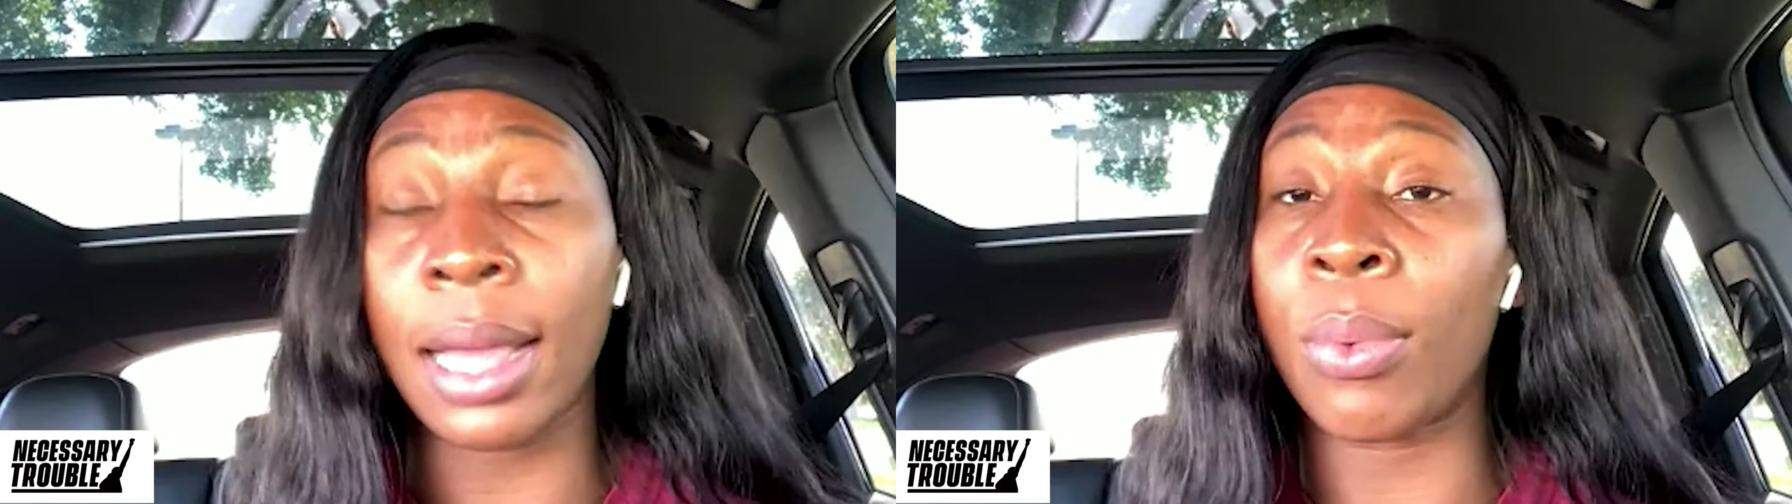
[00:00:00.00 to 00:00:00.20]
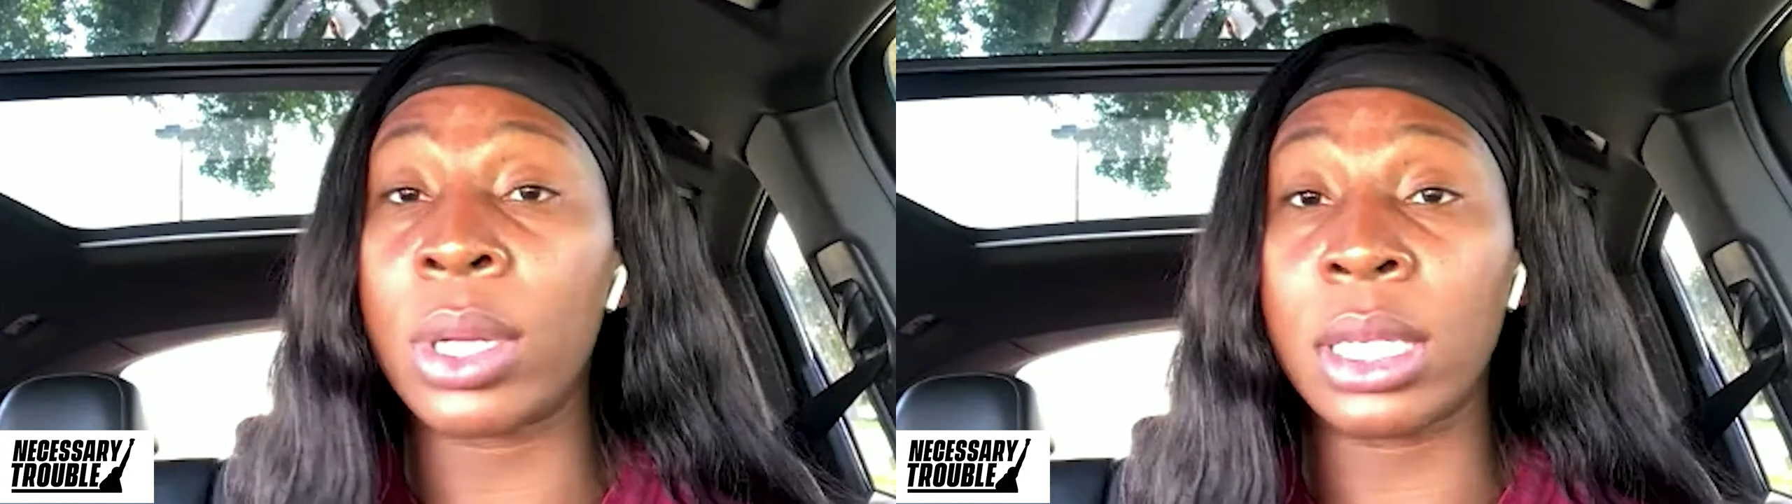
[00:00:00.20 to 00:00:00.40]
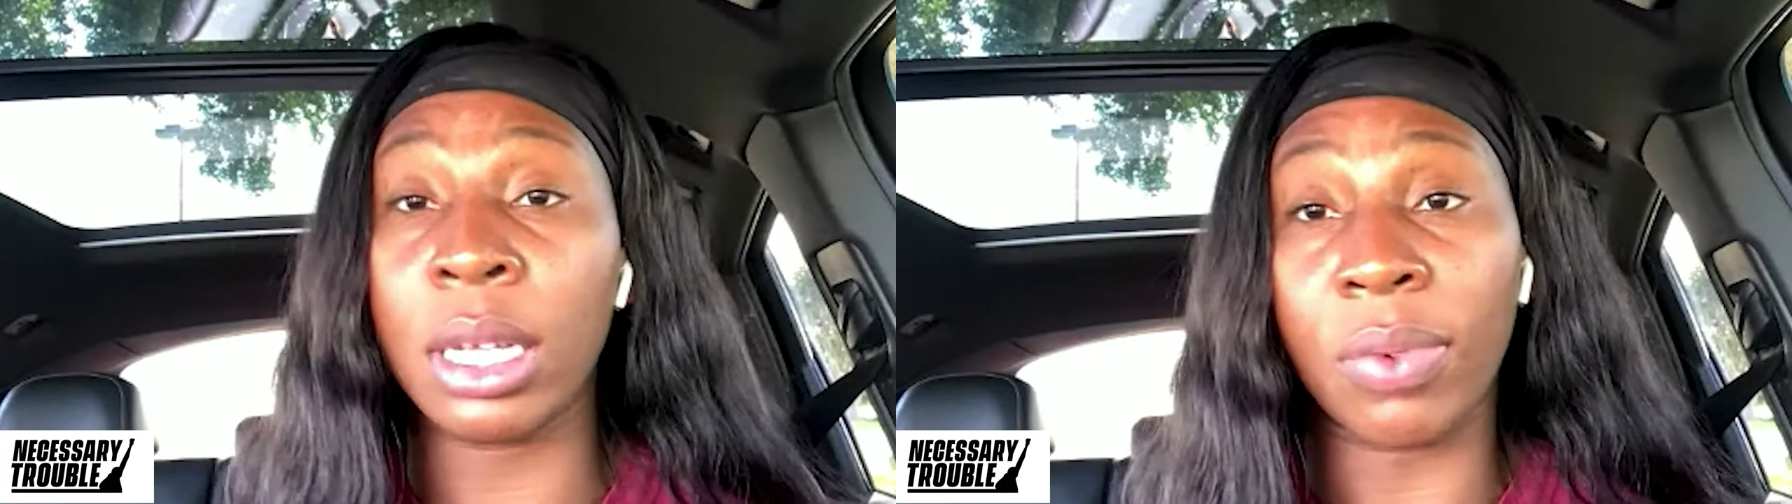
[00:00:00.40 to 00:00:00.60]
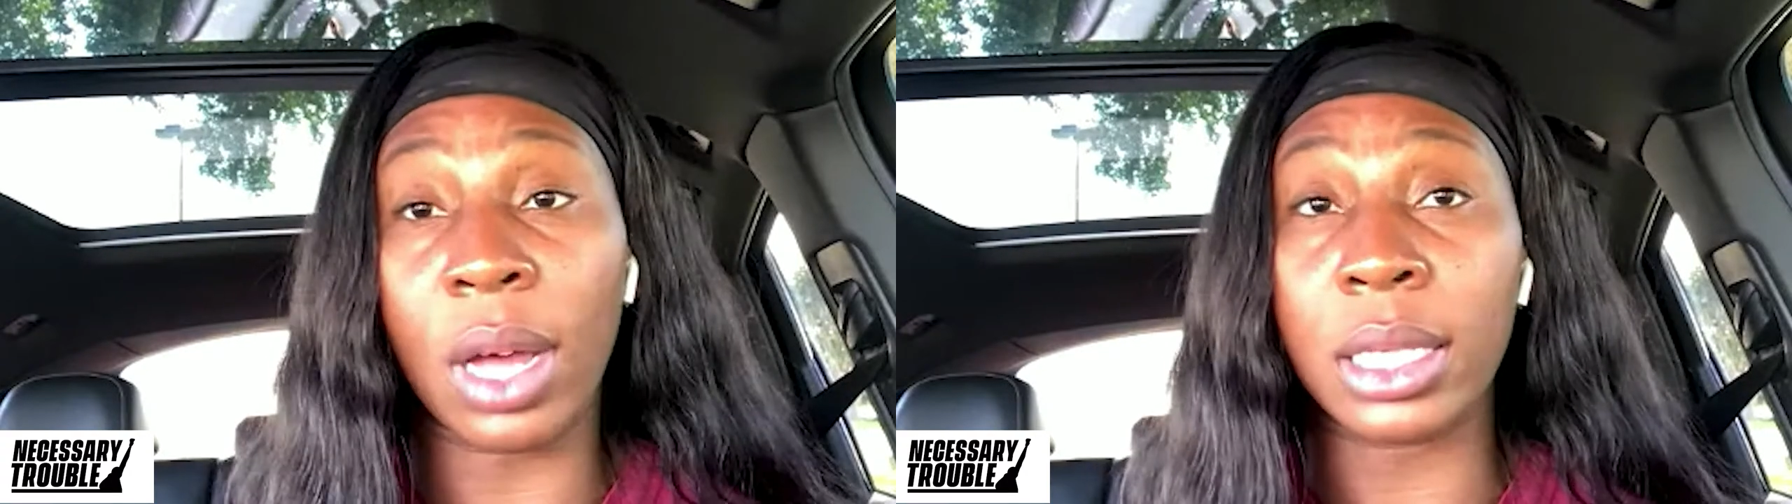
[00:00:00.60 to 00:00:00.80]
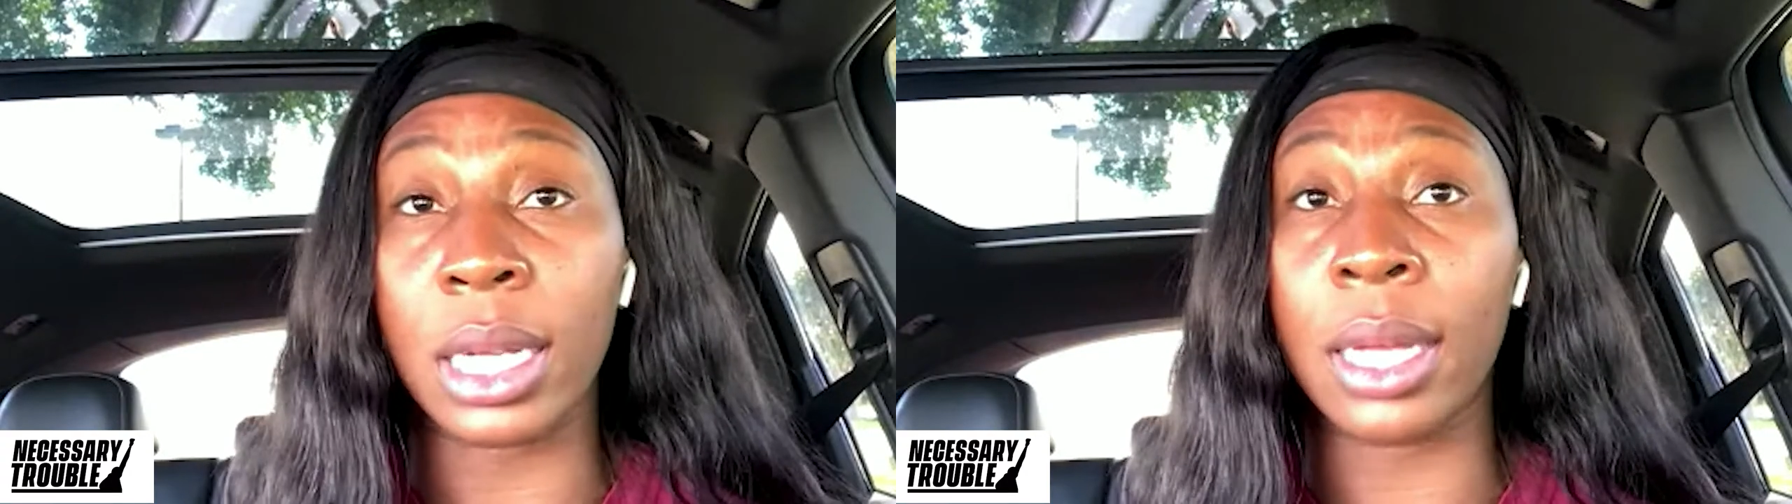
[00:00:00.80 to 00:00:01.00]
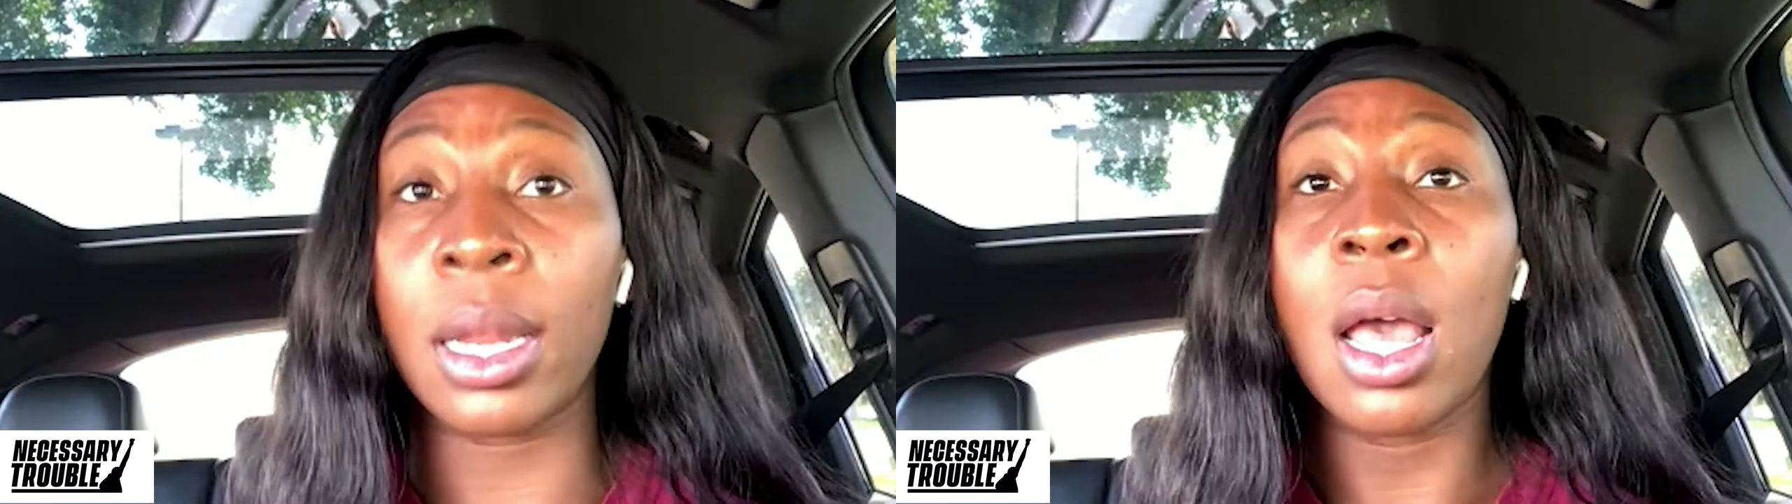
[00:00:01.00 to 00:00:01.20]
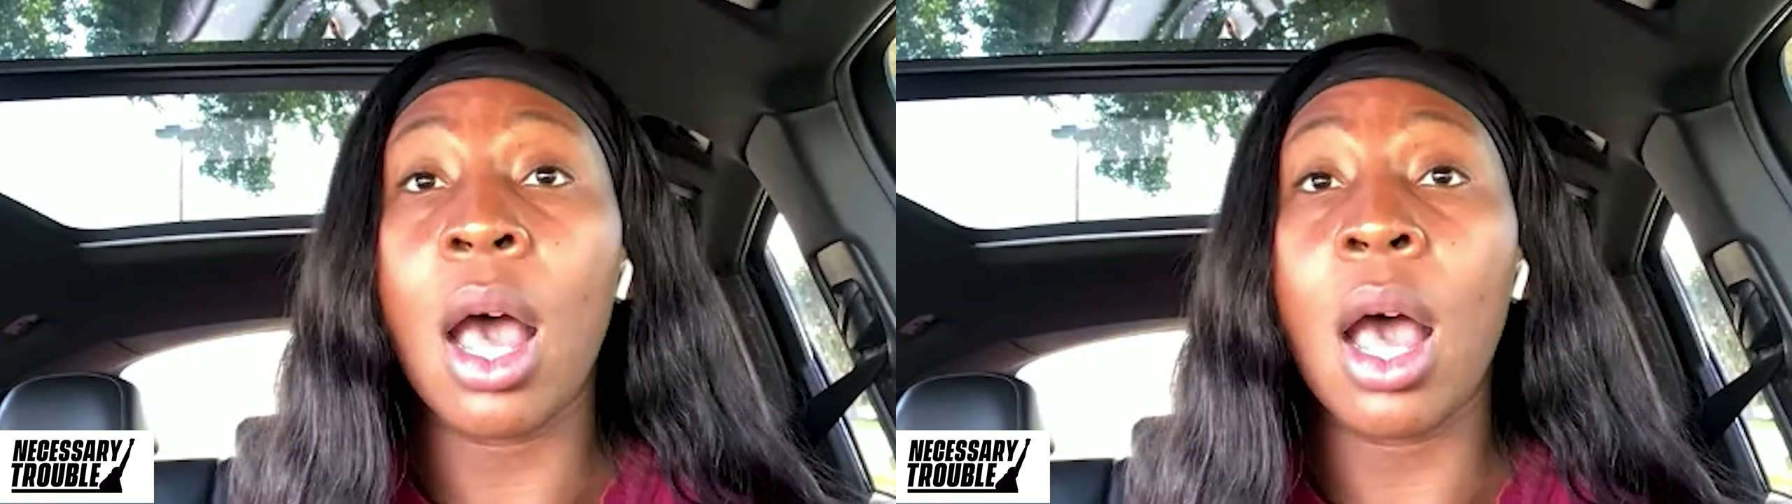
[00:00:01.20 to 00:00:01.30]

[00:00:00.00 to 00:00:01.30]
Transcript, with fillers: that was defunded,